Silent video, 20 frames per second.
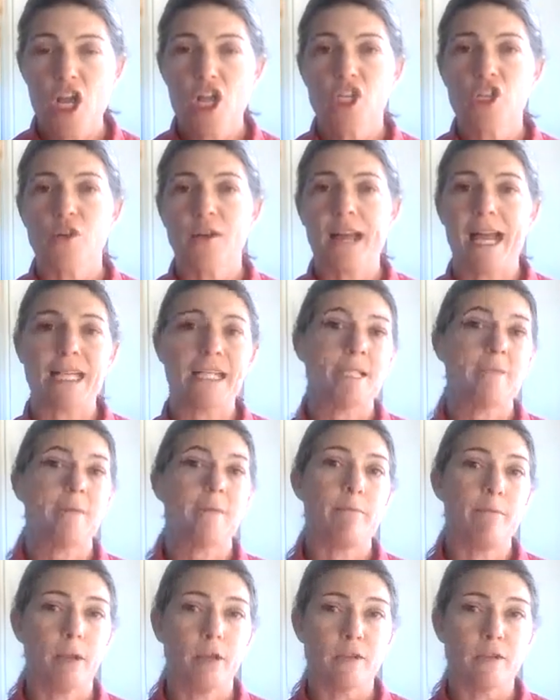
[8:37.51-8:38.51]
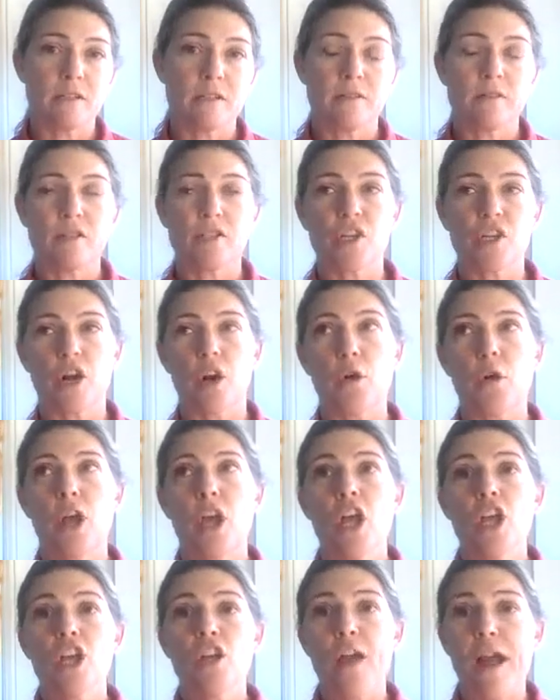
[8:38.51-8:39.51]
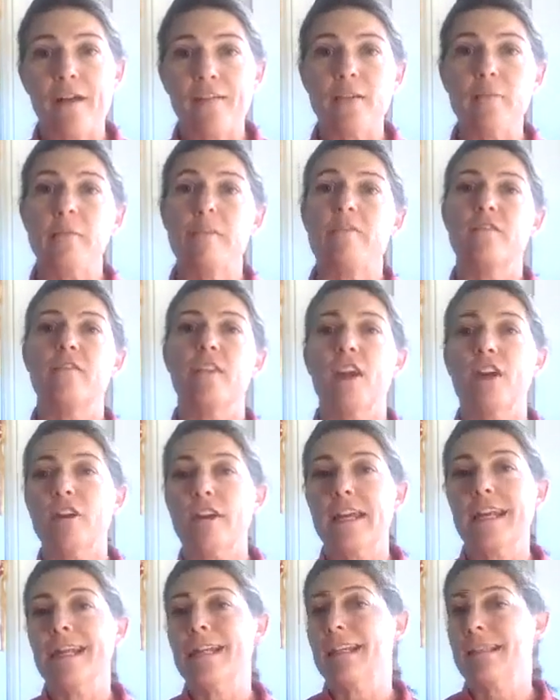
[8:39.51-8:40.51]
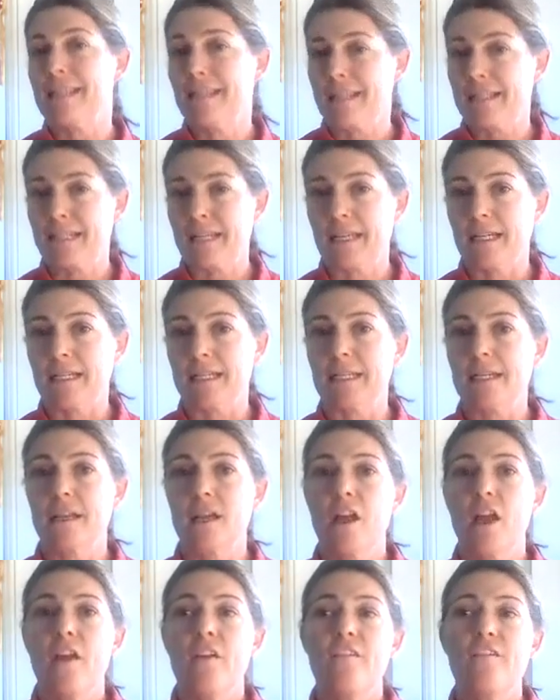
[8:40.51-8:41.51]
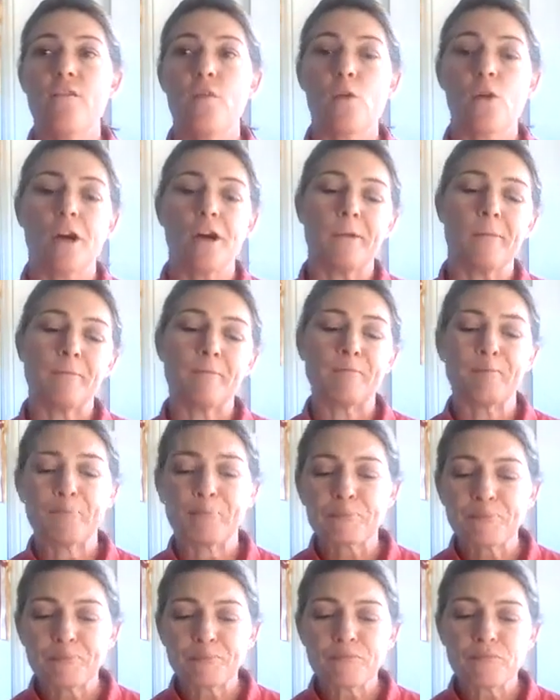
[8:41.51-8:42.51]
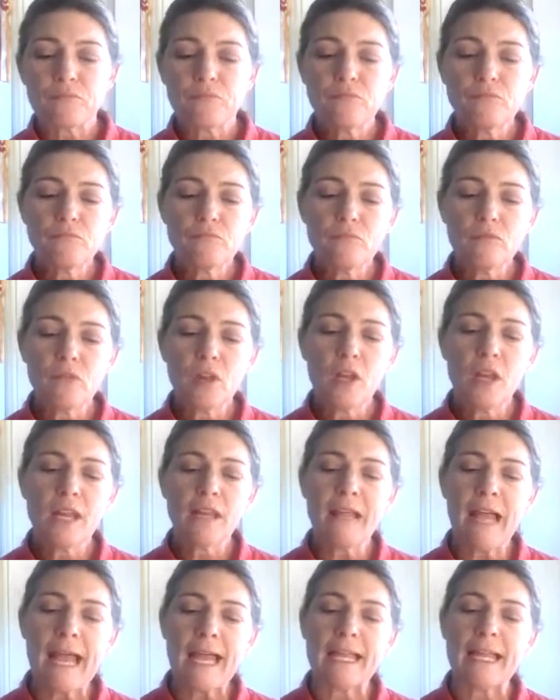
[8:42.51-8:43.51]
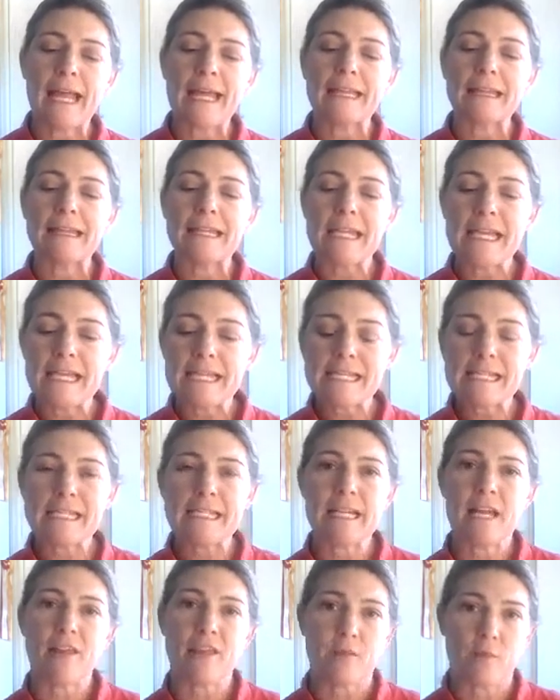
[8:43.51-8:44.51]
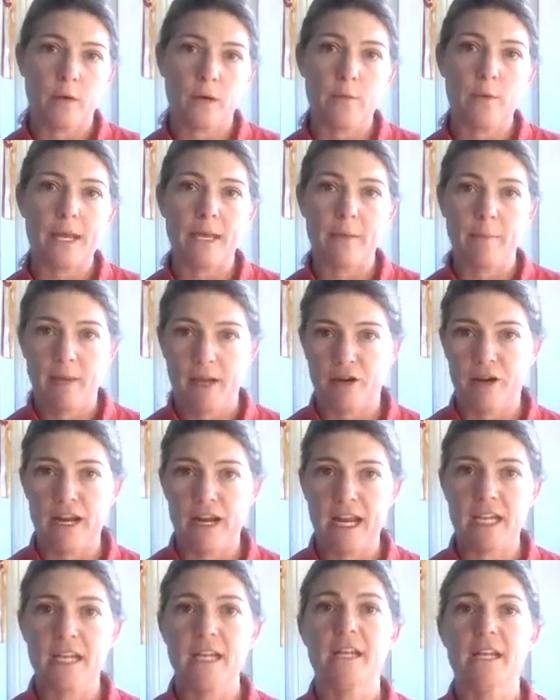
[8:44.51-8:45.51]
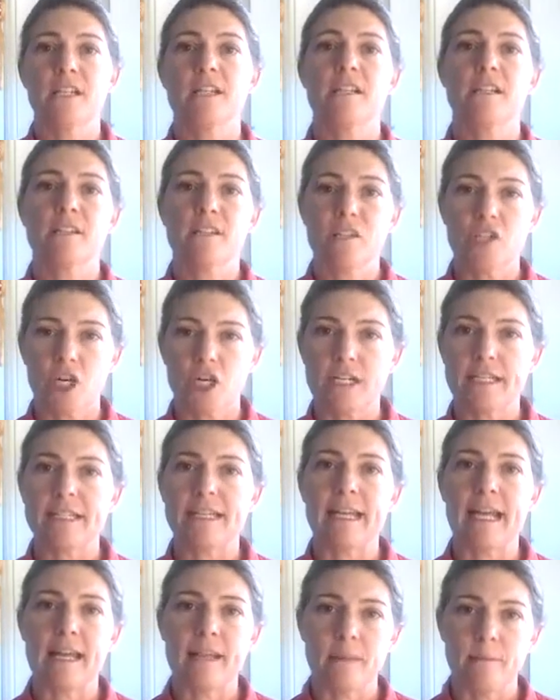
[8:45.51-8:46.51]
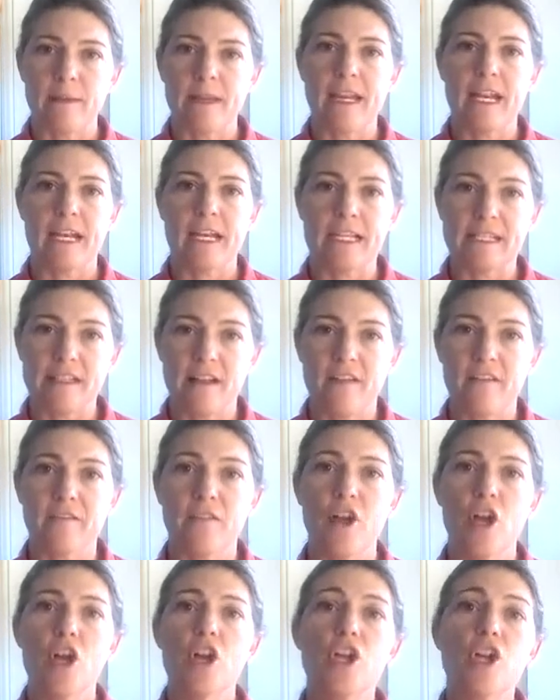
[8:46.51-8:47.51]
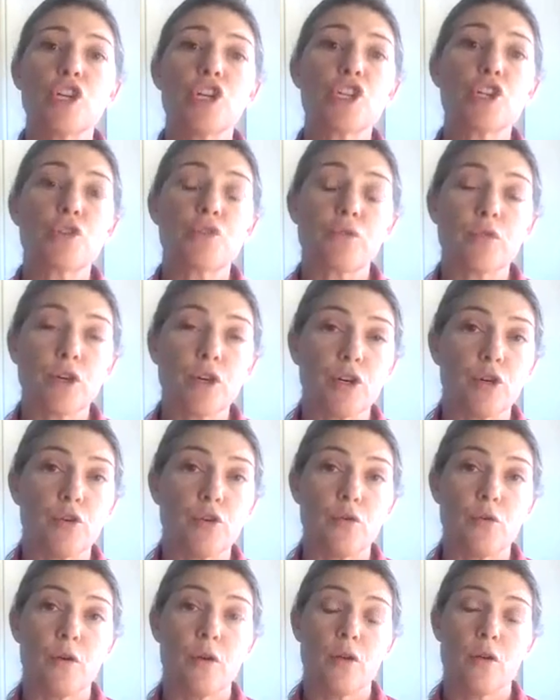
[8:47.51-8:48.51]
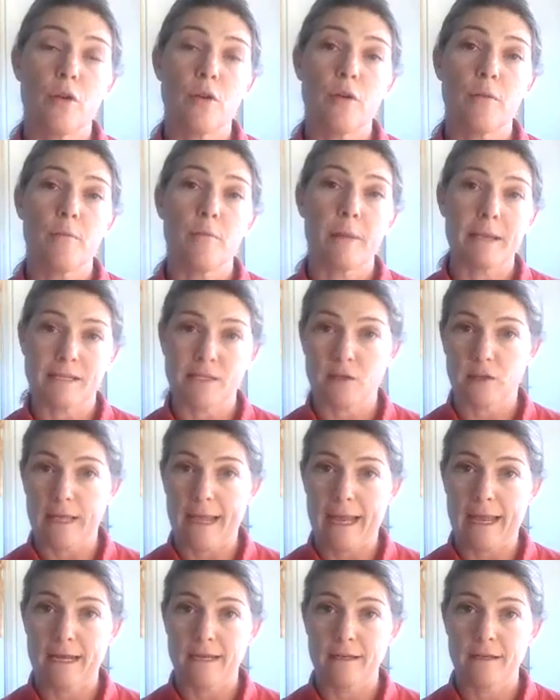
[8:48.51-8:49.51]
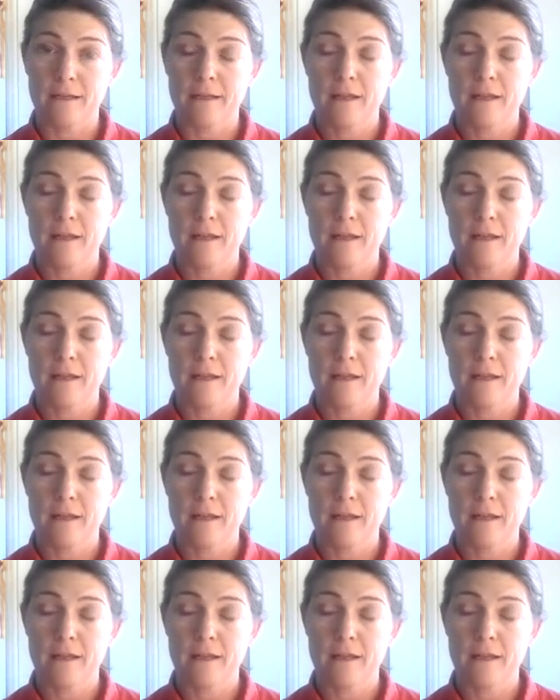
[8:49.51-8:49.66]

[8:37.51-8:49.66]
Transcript: So it has to be built. So you have to be very consistent for like at least a three week period to start to get the beginnings of true muscle gain.